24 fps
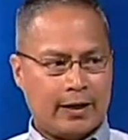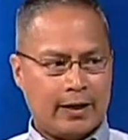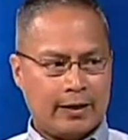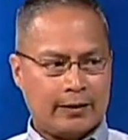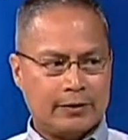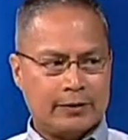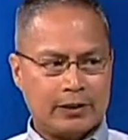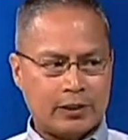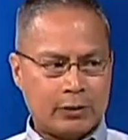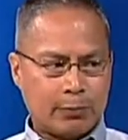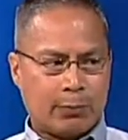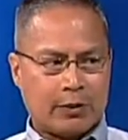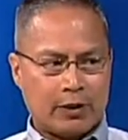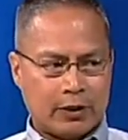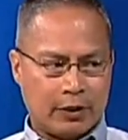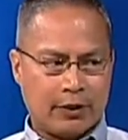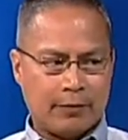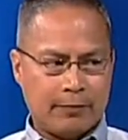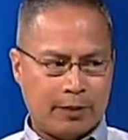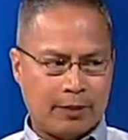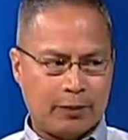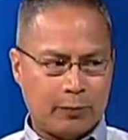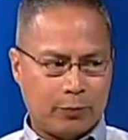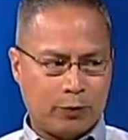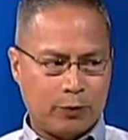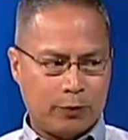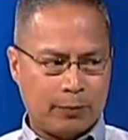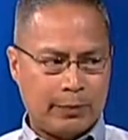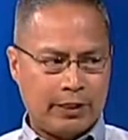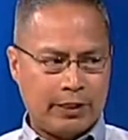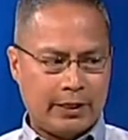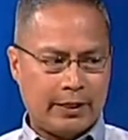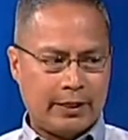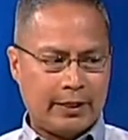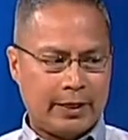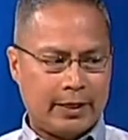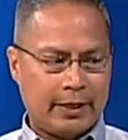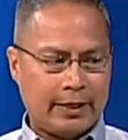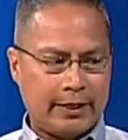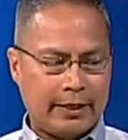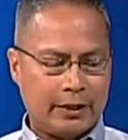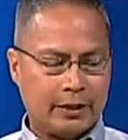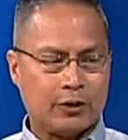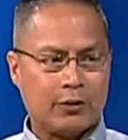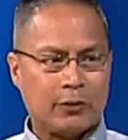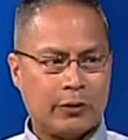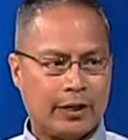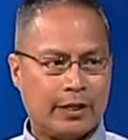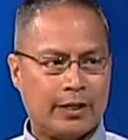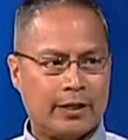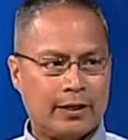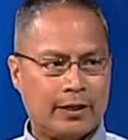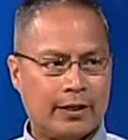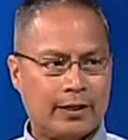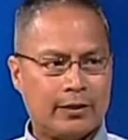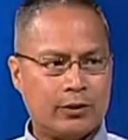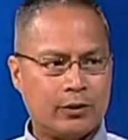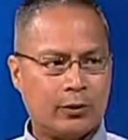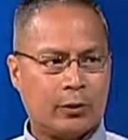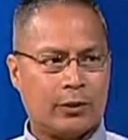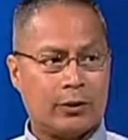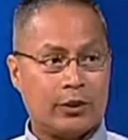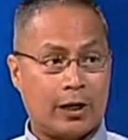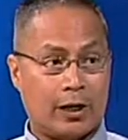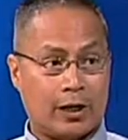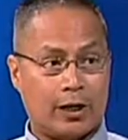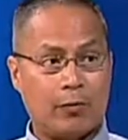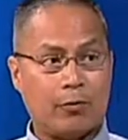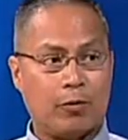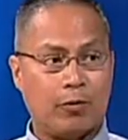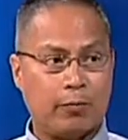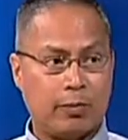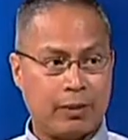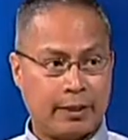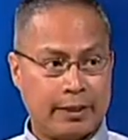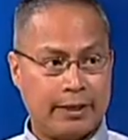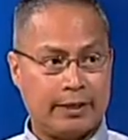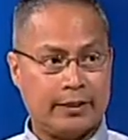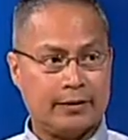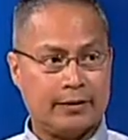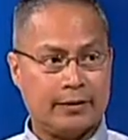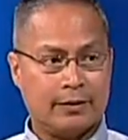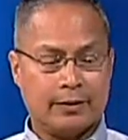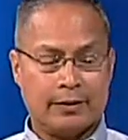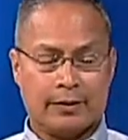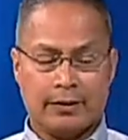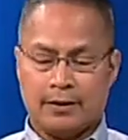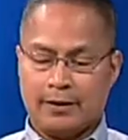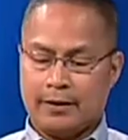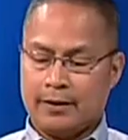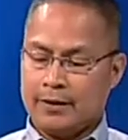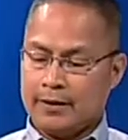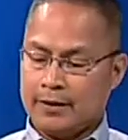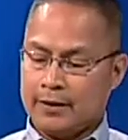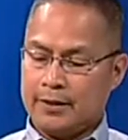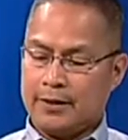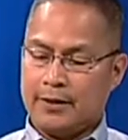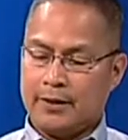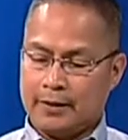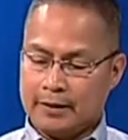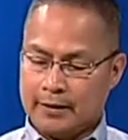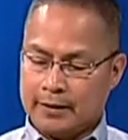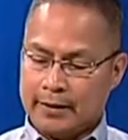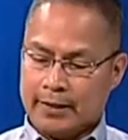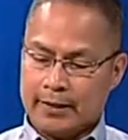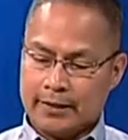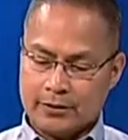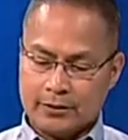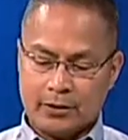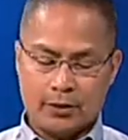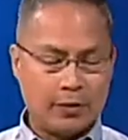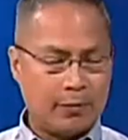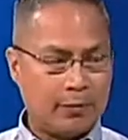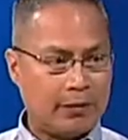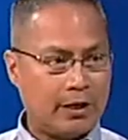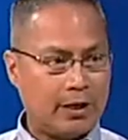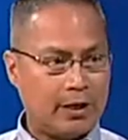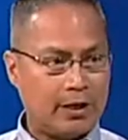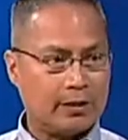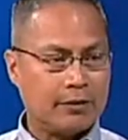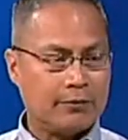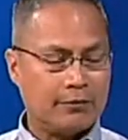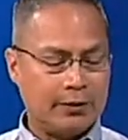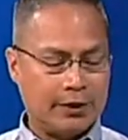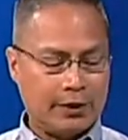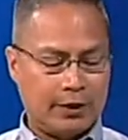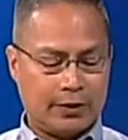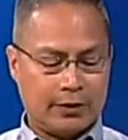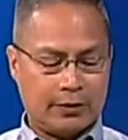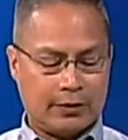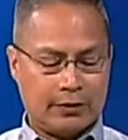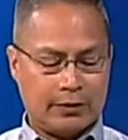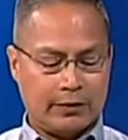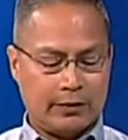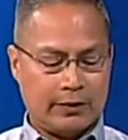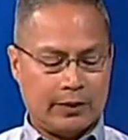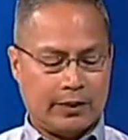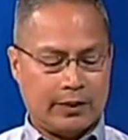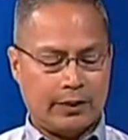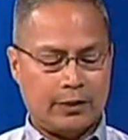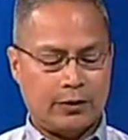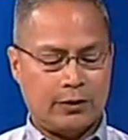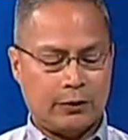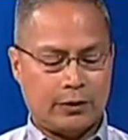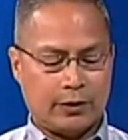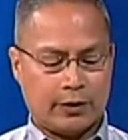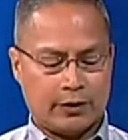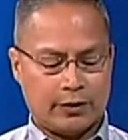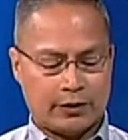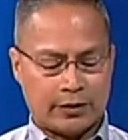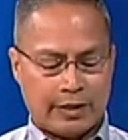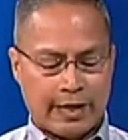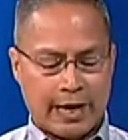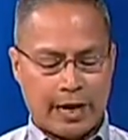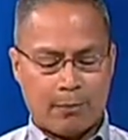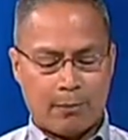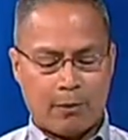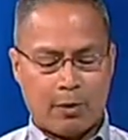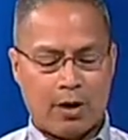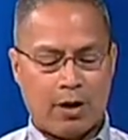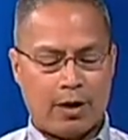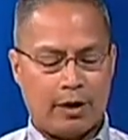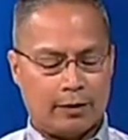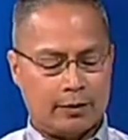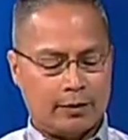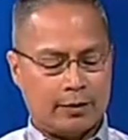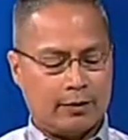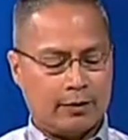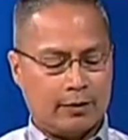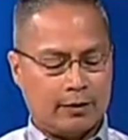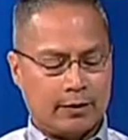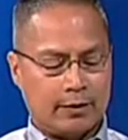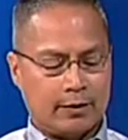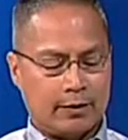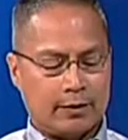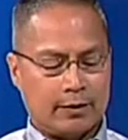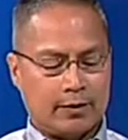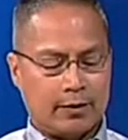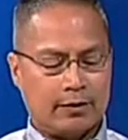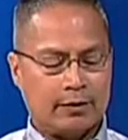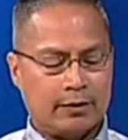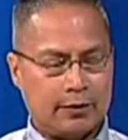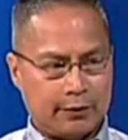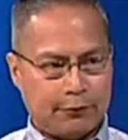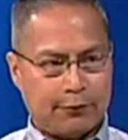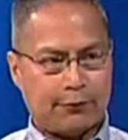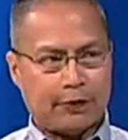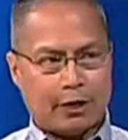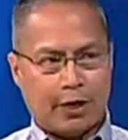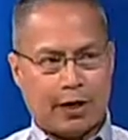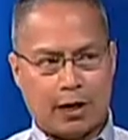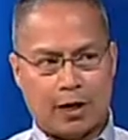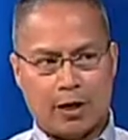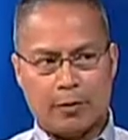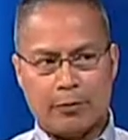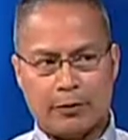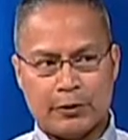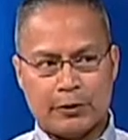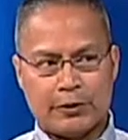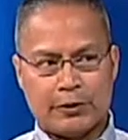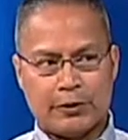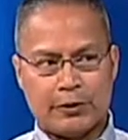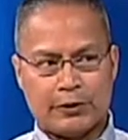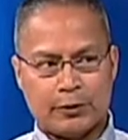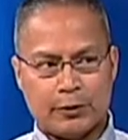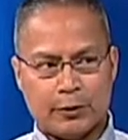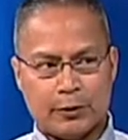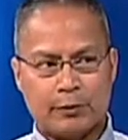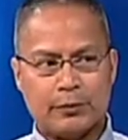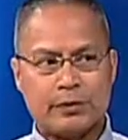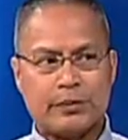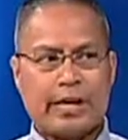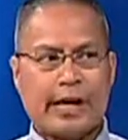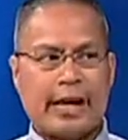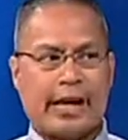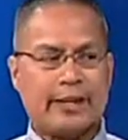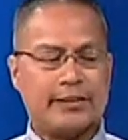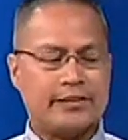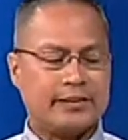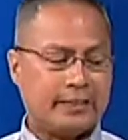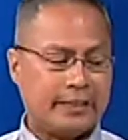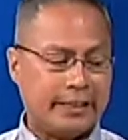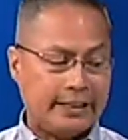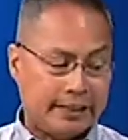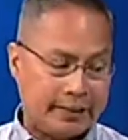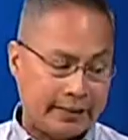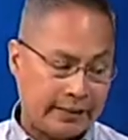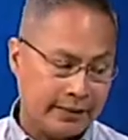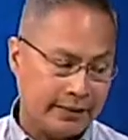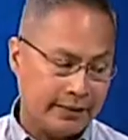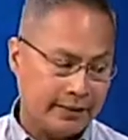This part of it will be integrated into an armor plate, and then that's going to be on the vehicle, and you can snap on different armor systems as needed.